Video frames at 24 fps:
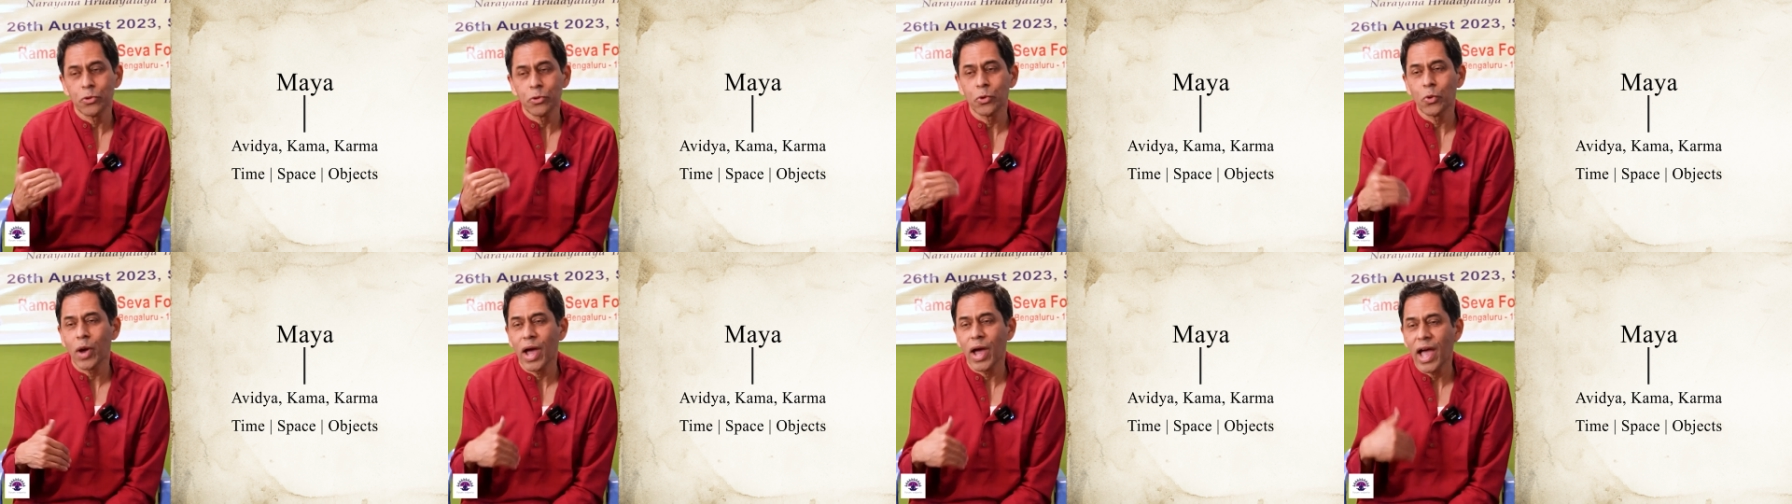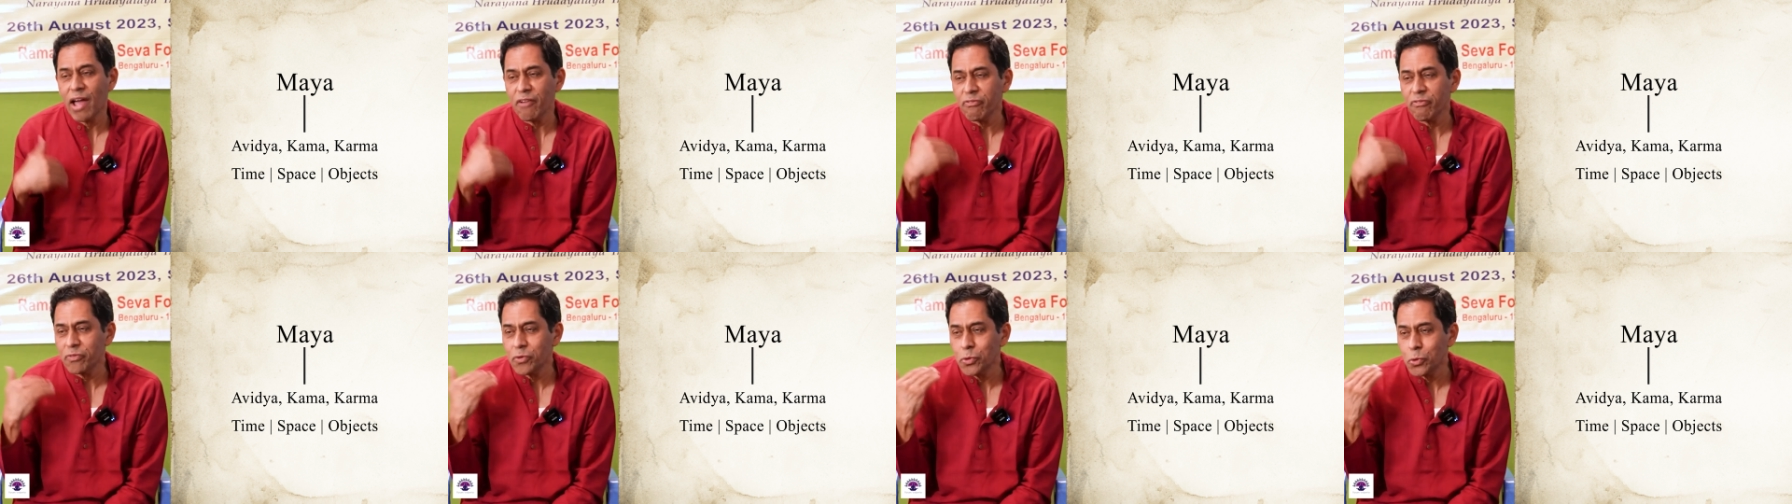You
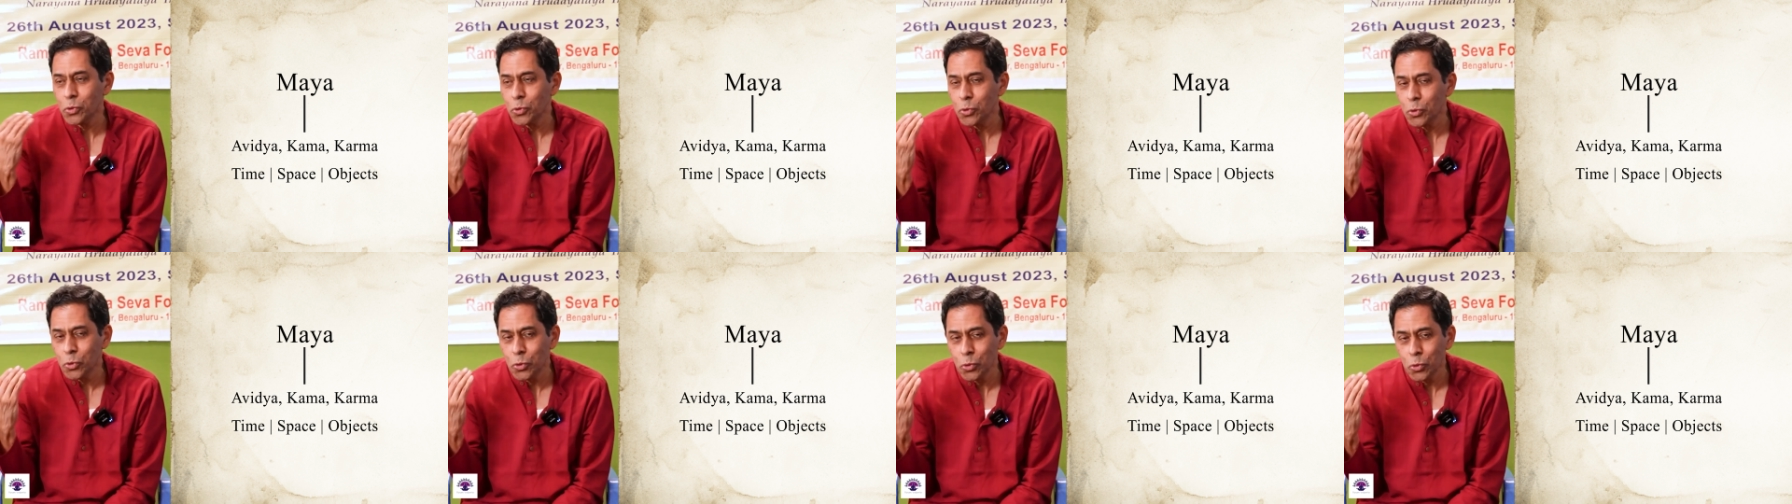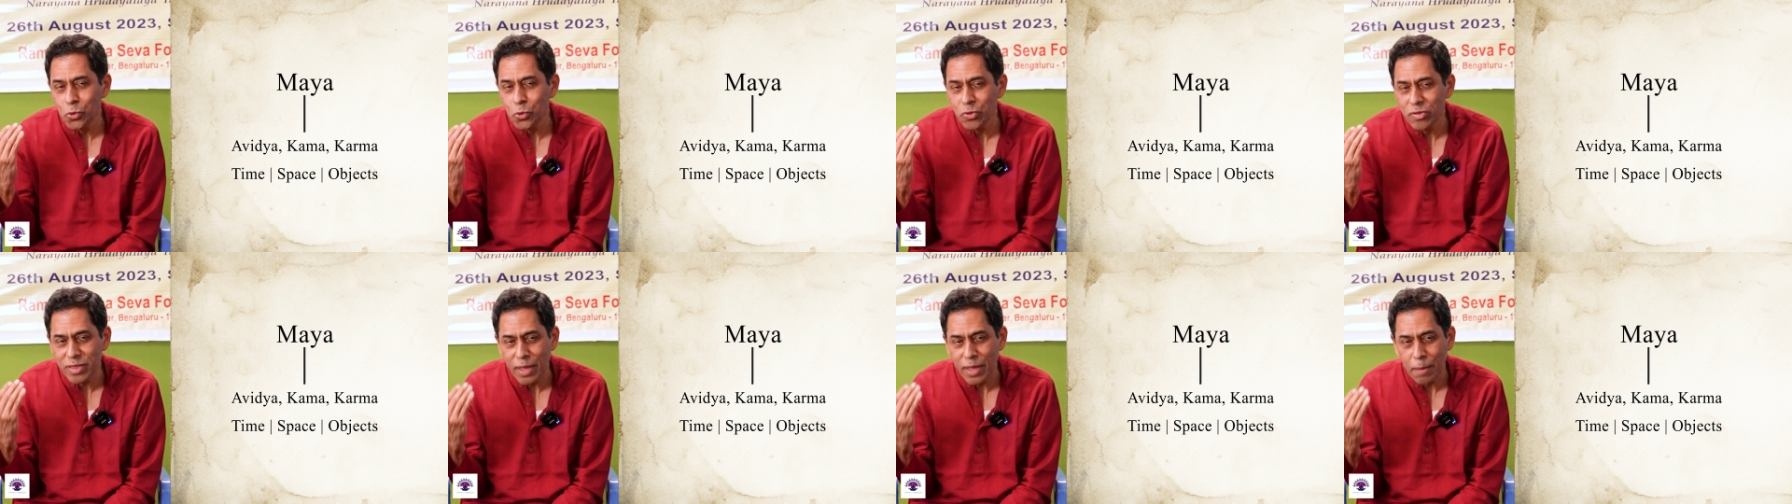have to
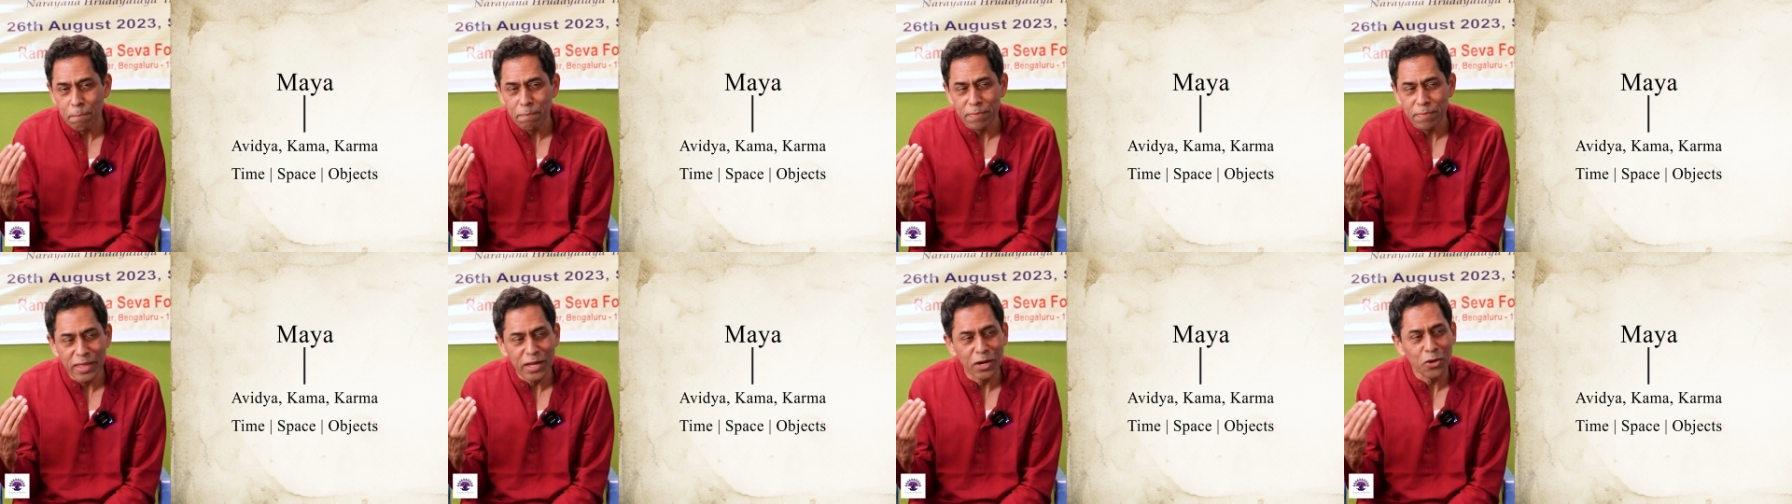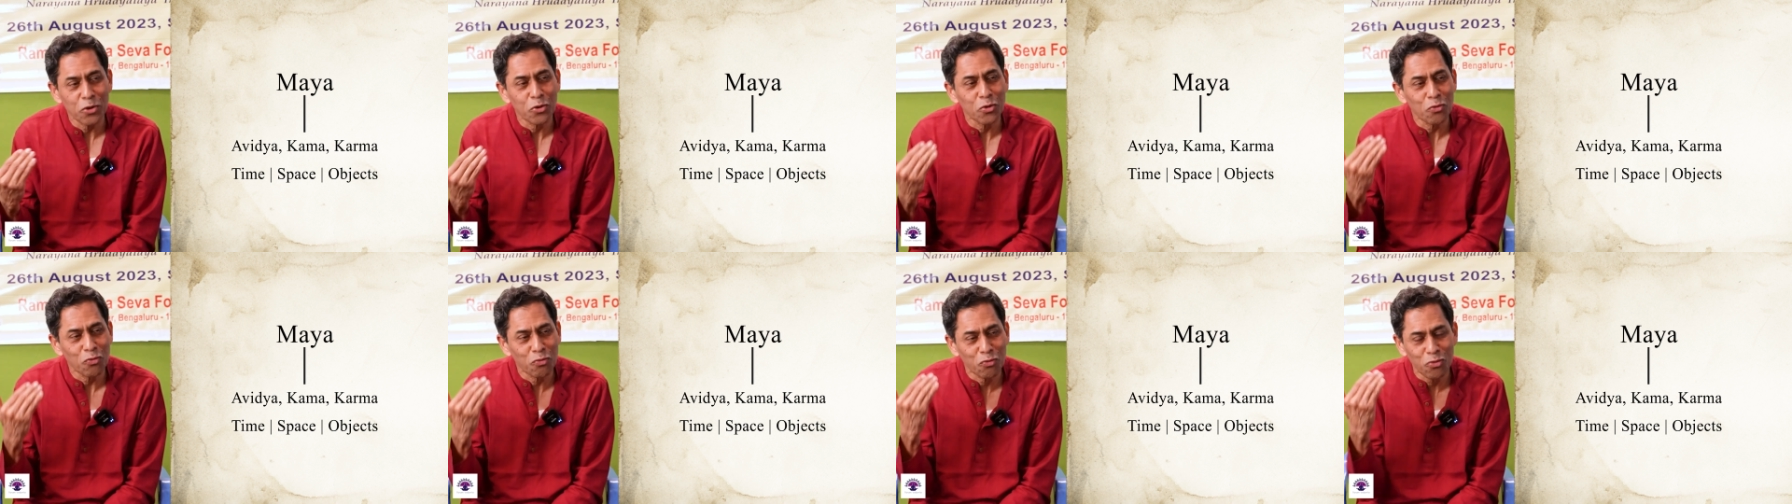do
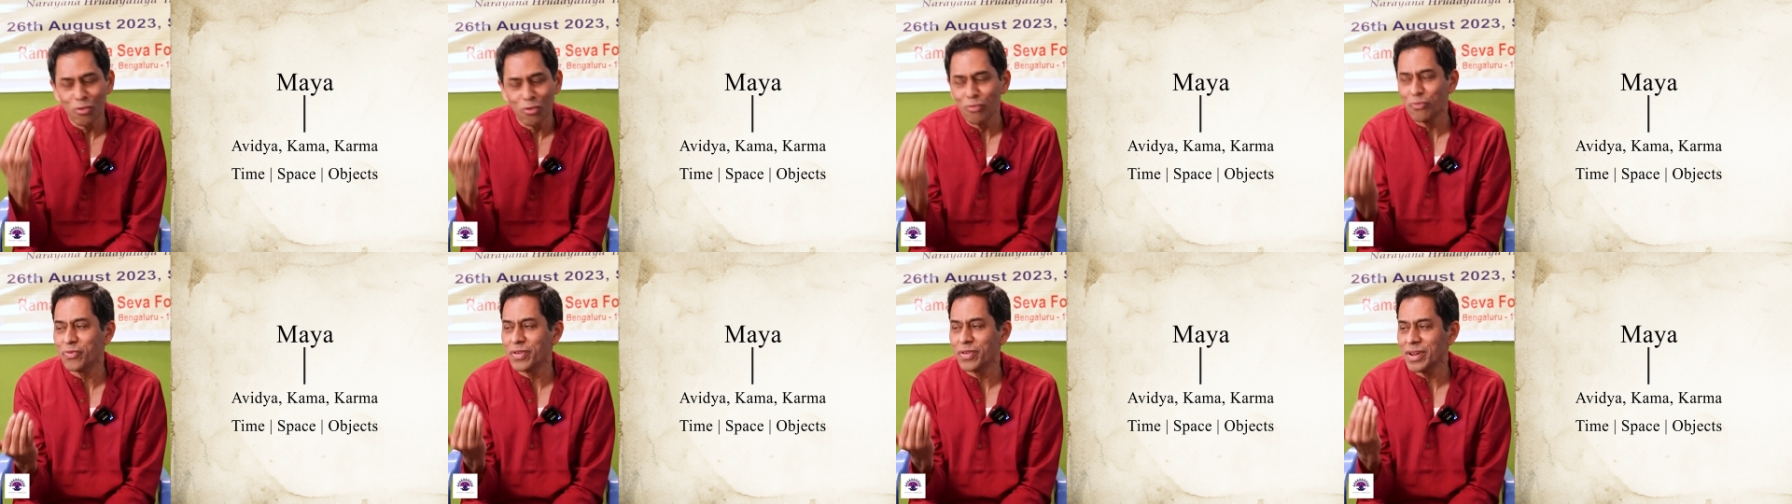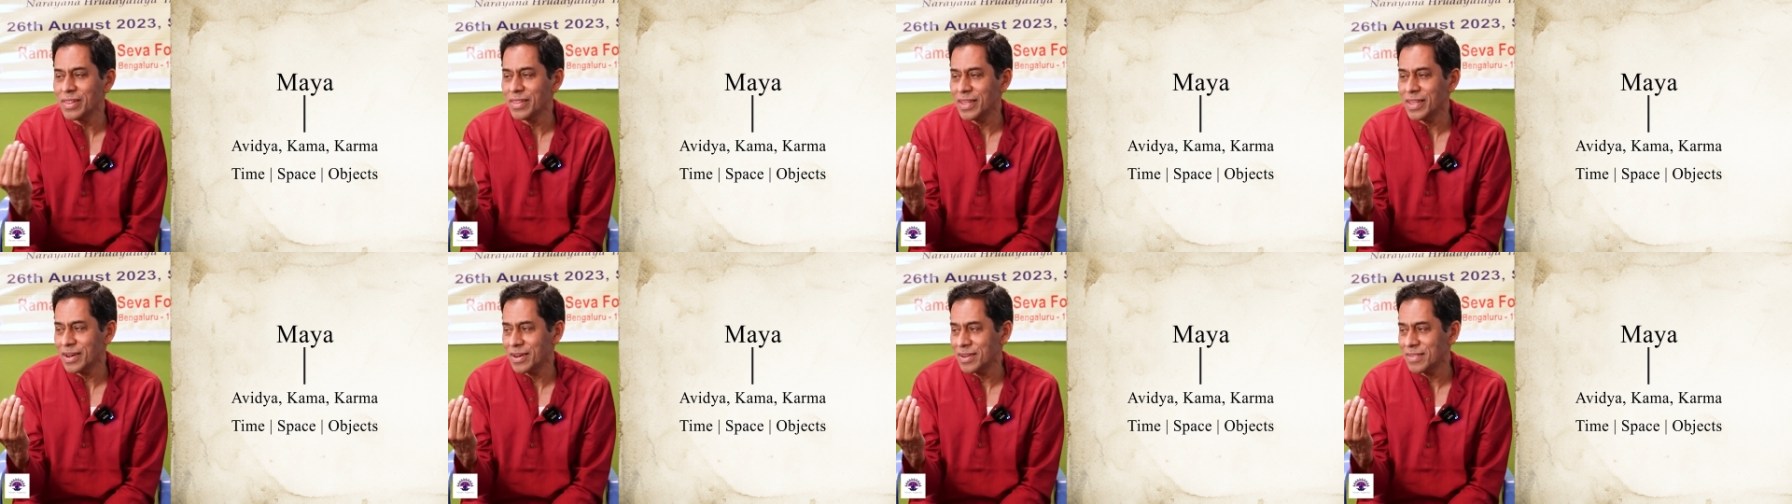something to
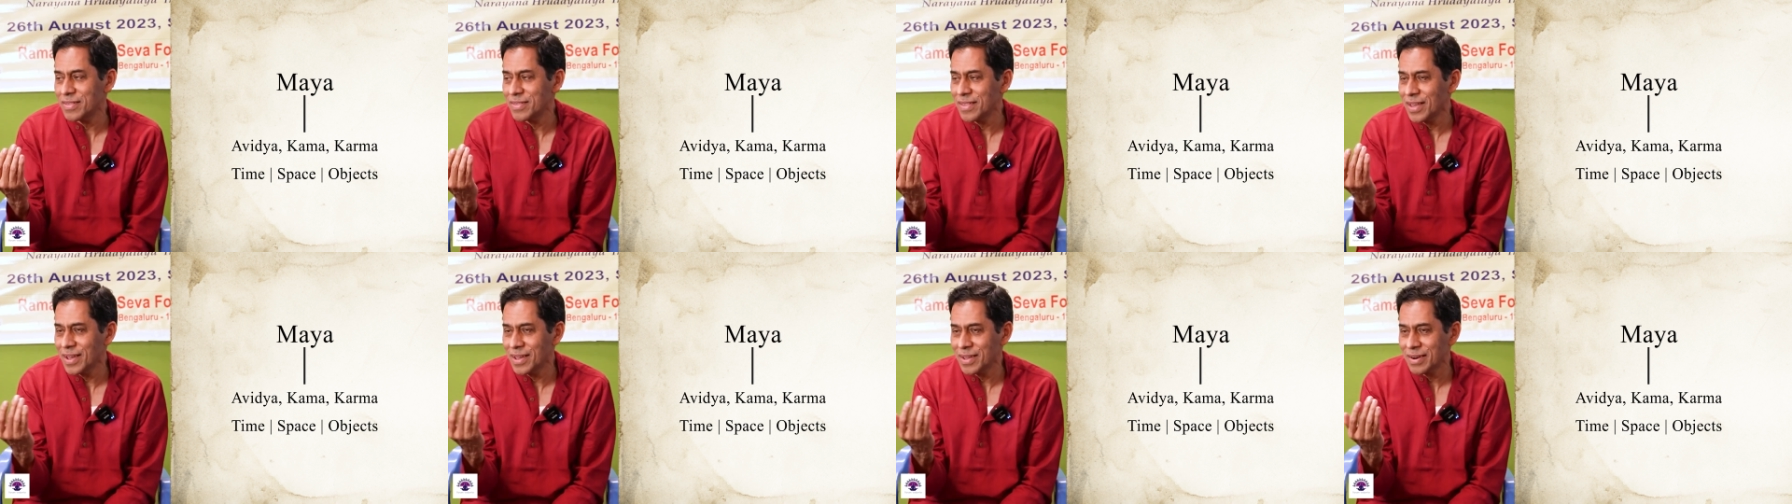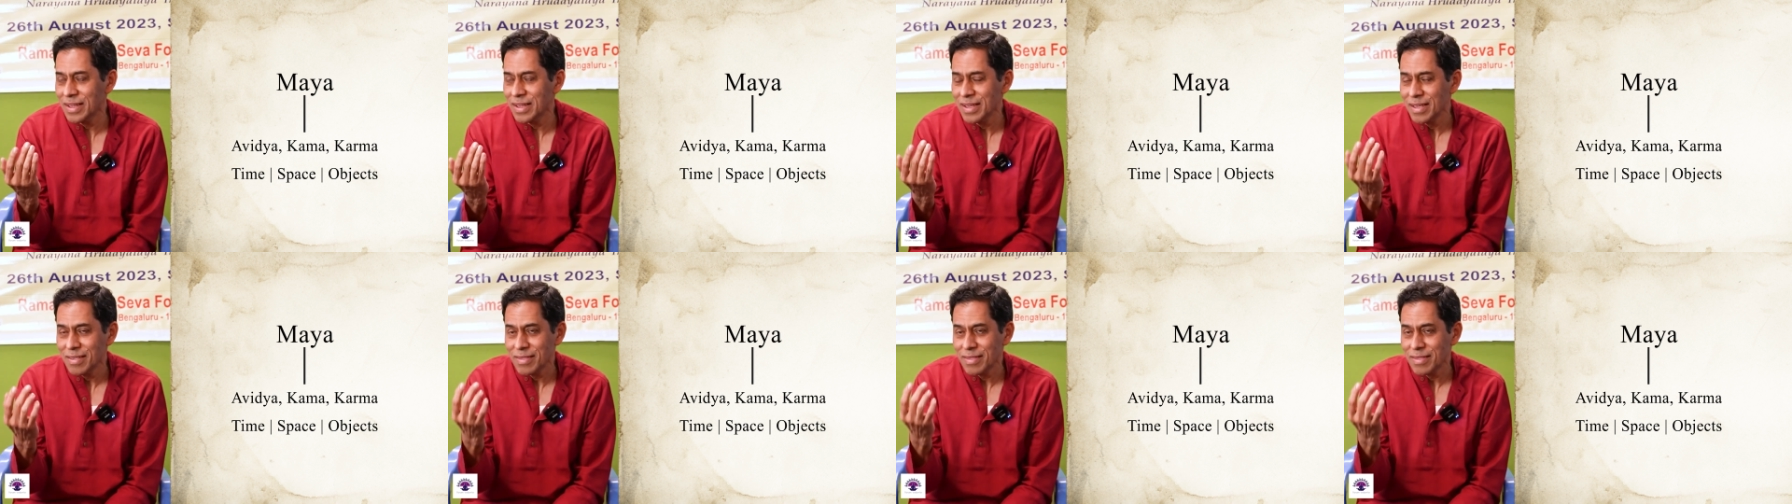fulfill that desire.